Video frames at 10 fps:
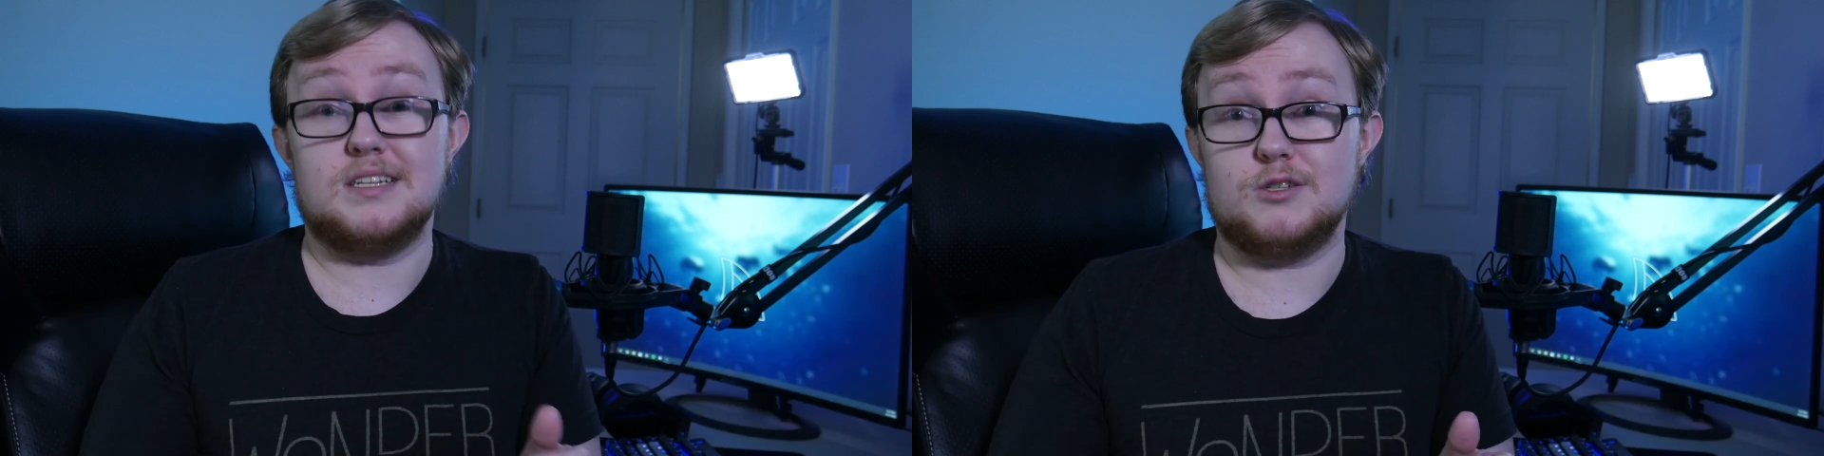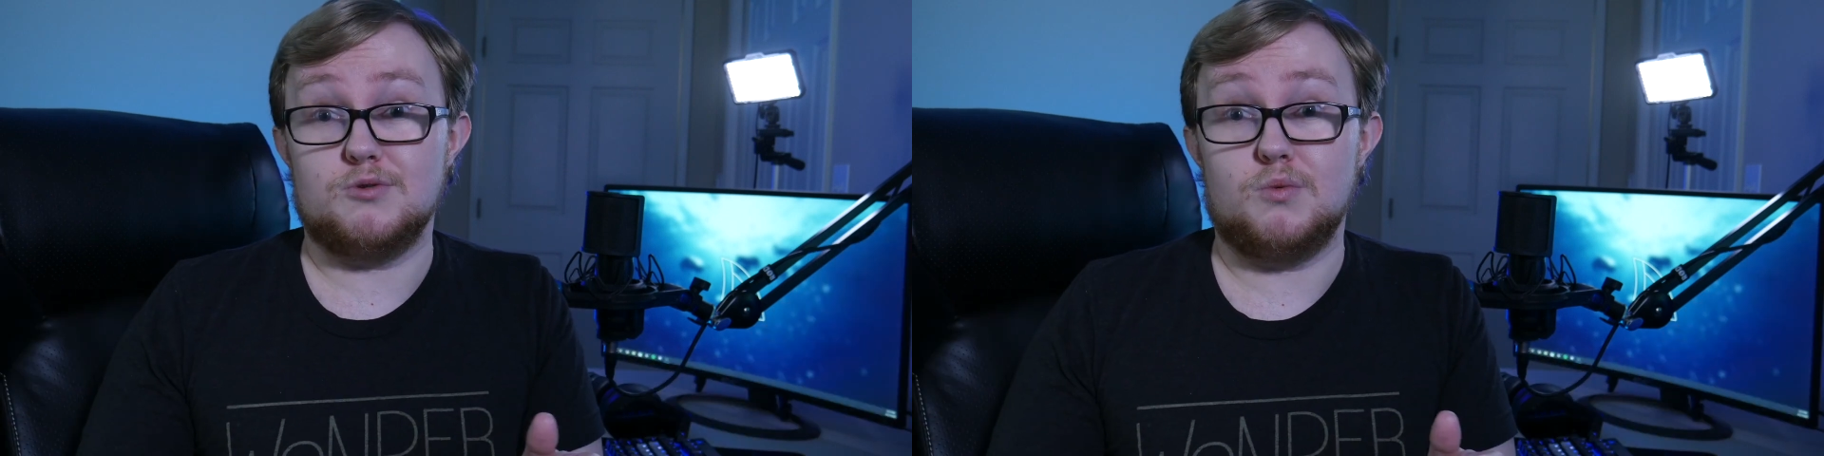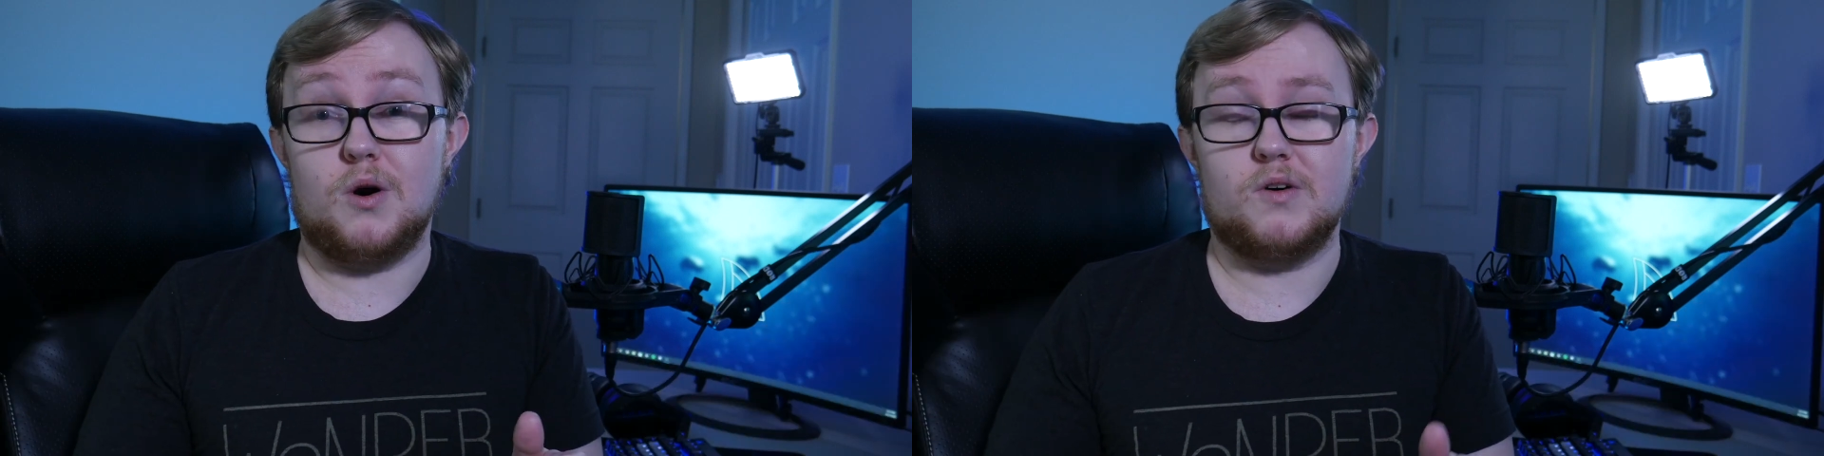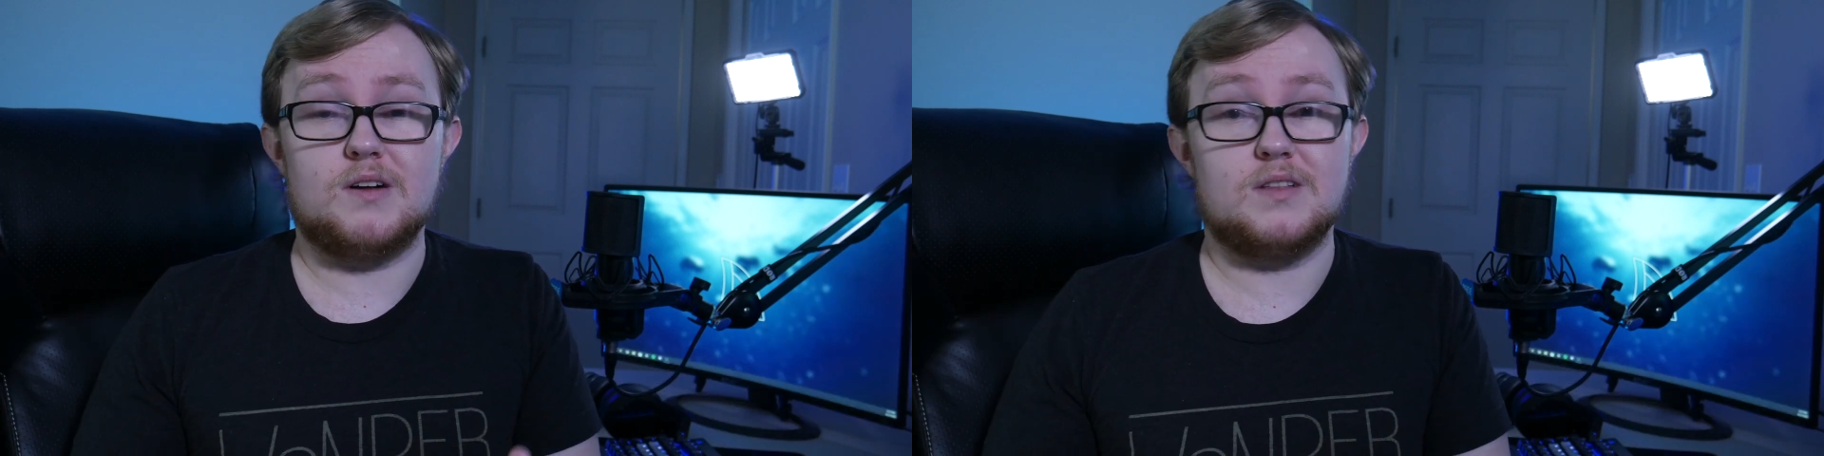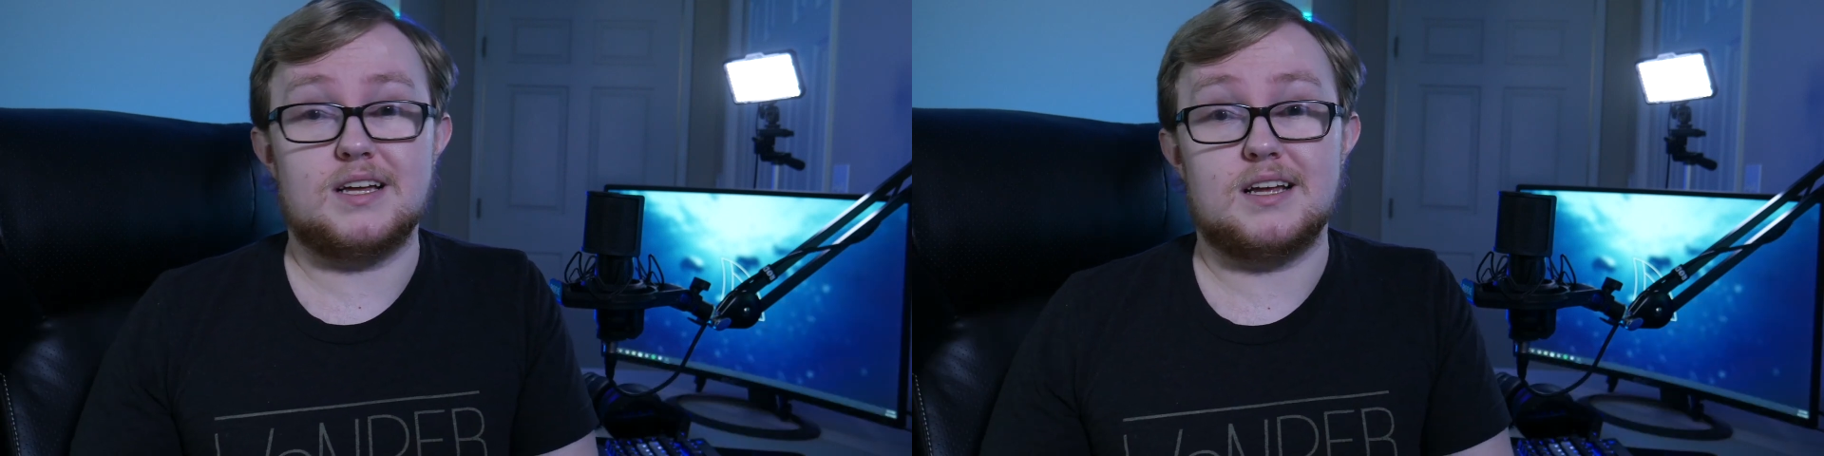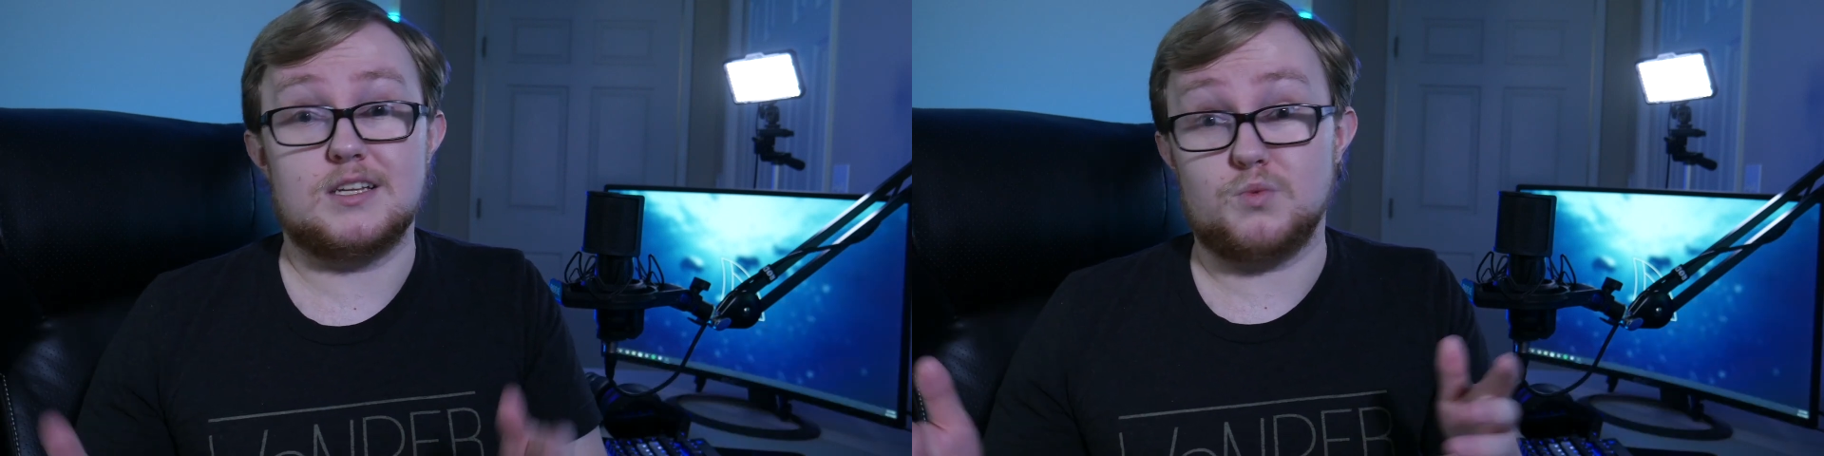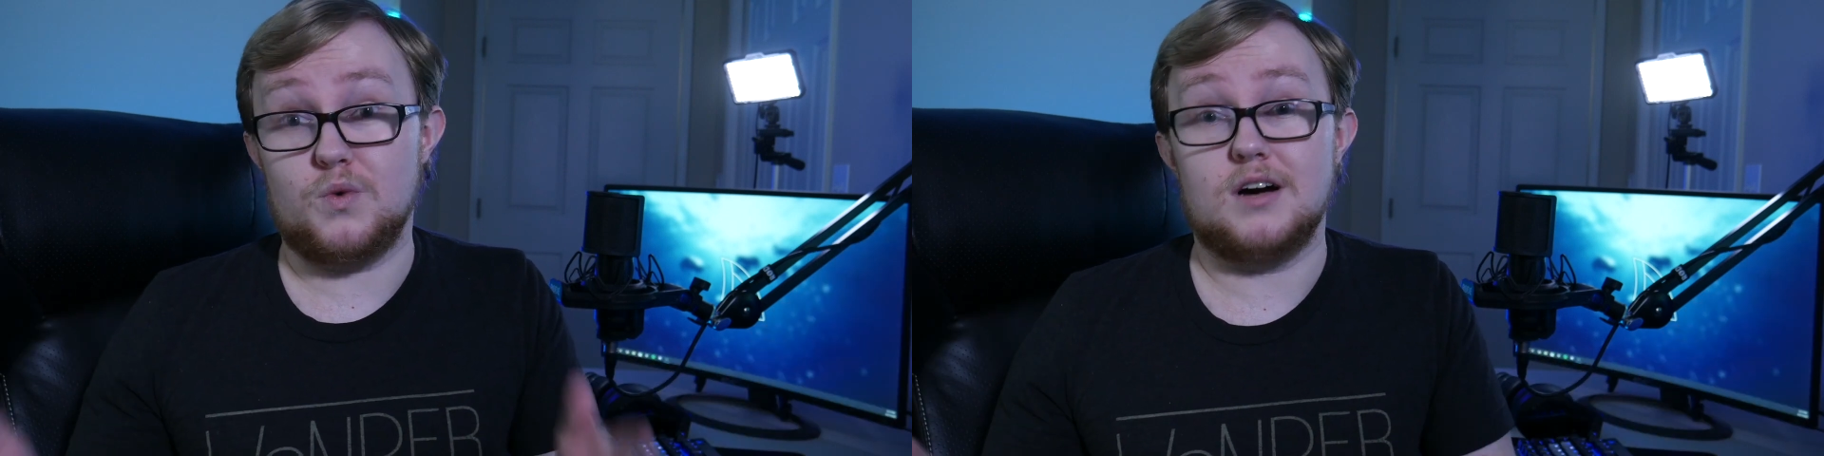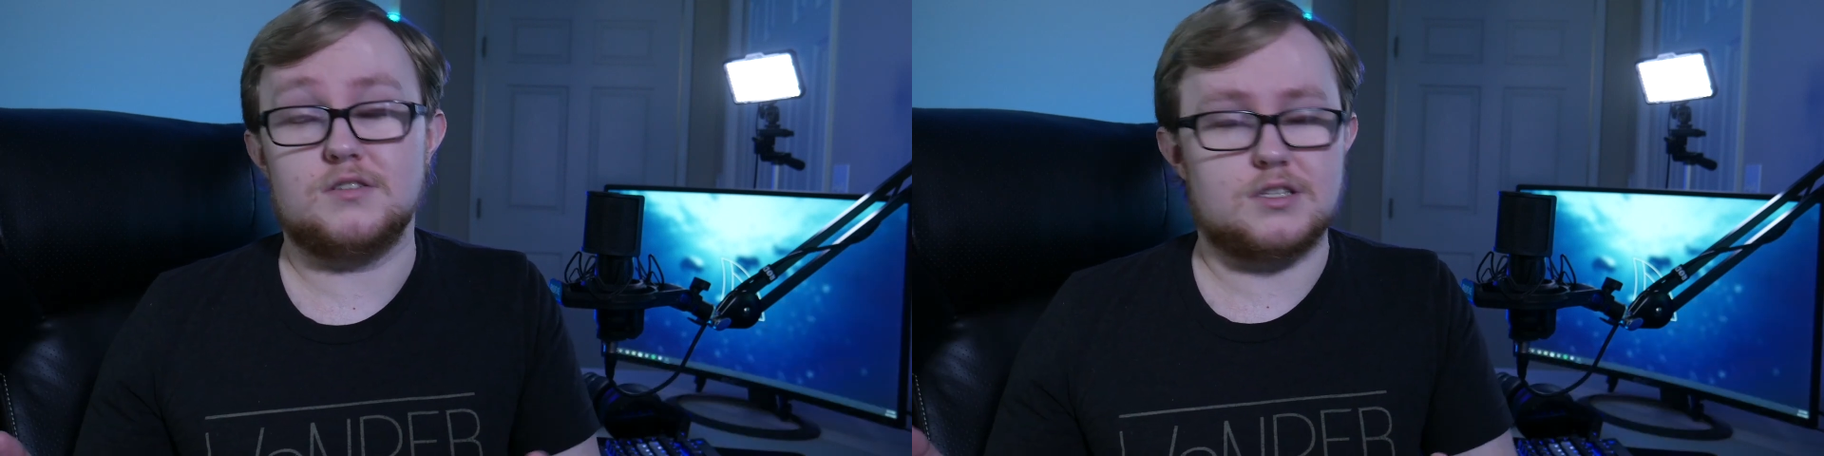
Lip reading: into a wall outlet as well,